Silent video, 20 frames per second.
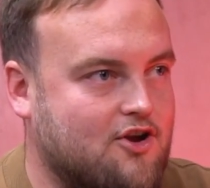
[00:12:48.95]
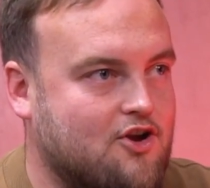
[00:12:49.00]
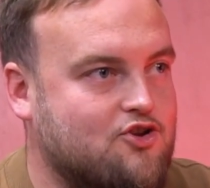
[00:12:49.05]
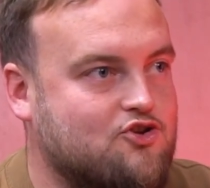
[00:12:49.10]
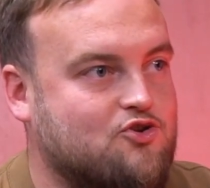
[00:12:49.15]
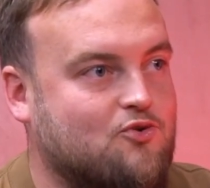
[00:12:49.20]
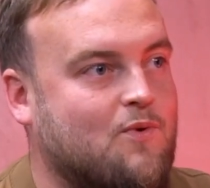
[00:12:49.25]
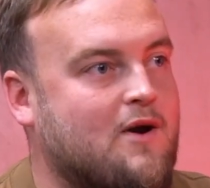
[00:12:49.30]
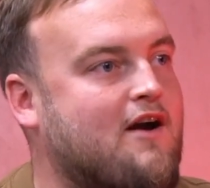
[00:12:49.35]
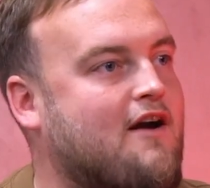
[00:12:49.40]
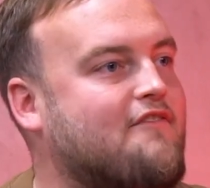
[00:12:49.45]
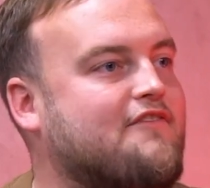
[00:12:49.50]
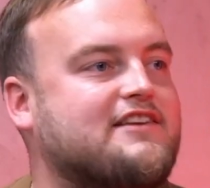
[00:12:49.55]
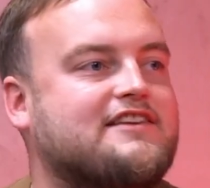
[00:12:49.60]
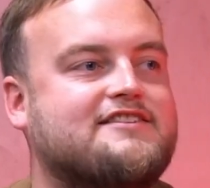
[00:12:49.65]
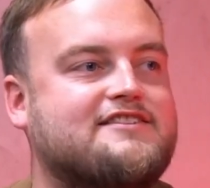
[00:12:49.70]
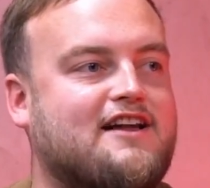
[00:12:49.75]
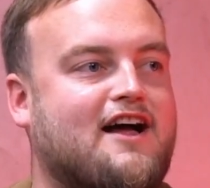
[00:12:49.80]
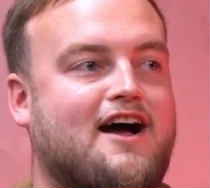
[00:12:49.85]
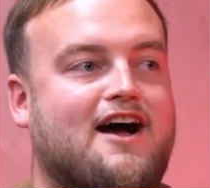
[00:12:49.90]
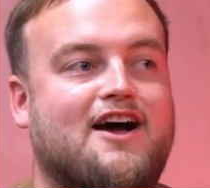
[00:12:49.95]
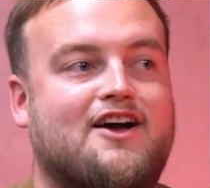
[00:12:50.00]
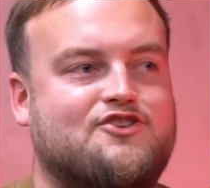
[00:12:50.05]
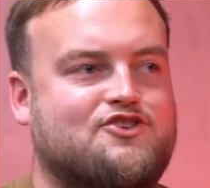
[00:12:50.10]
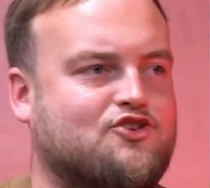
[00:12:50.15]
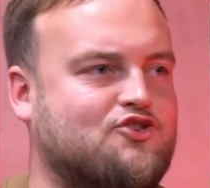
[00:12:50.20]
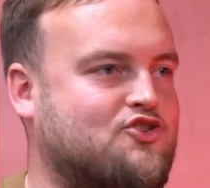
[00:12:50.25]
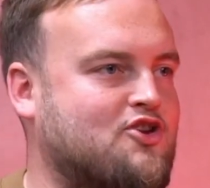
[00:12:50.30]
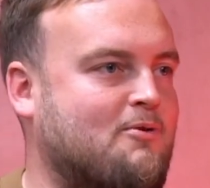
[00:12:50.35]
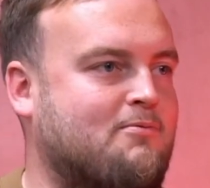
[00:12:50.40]
Right. So we're having starters
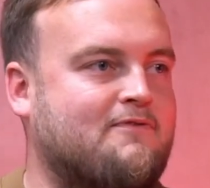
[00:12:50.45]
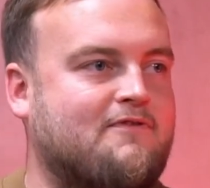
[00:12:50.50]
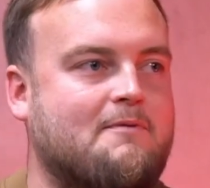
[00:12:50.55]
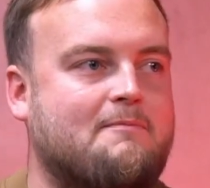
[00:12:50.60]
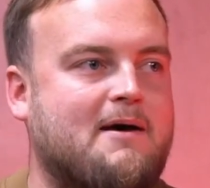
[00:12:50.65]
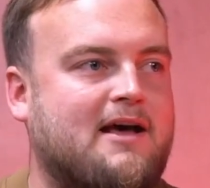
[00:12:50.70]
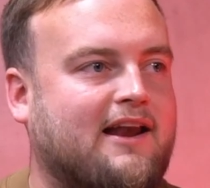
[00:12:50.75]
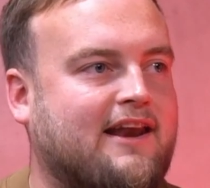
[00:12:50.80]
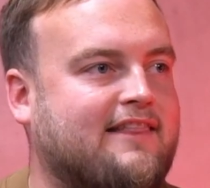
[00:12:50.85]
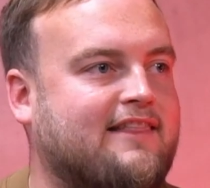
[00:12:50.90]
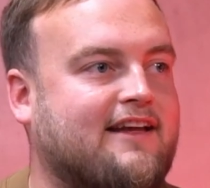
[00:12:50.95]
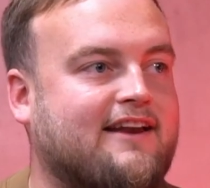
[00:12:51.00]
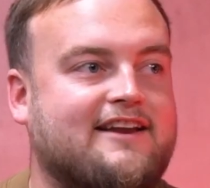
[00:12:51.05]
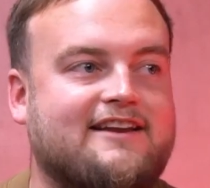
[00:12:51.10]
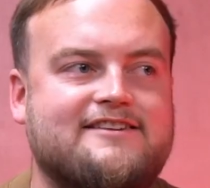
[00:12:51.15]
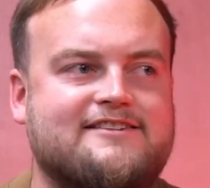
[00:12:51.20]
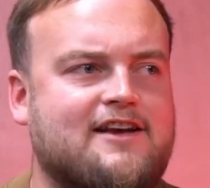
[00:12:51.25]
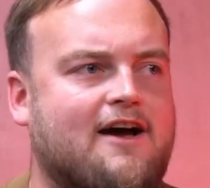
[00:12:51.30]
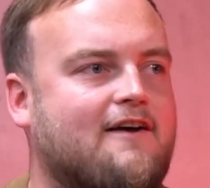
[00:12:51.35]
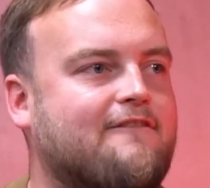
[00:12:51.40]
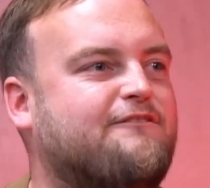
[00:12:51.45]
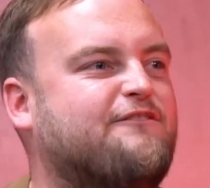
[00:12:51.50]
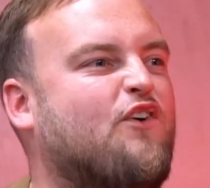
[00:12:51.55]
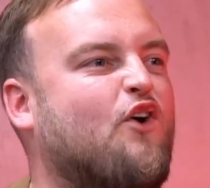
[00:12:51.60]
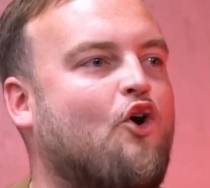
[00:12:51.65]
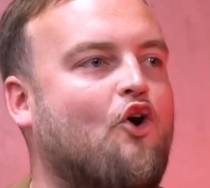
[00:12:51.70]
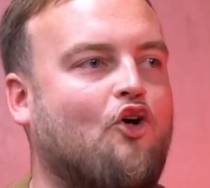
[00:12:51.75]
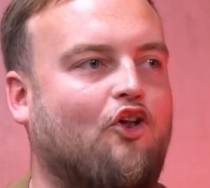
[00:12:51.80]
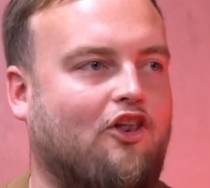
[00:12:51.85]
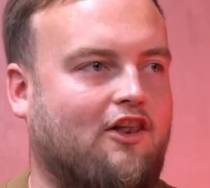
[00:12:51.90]
on top of a belly that is
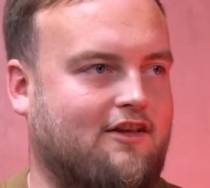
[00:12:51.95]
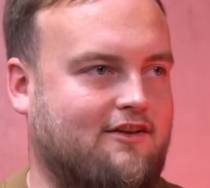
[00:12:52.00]
full.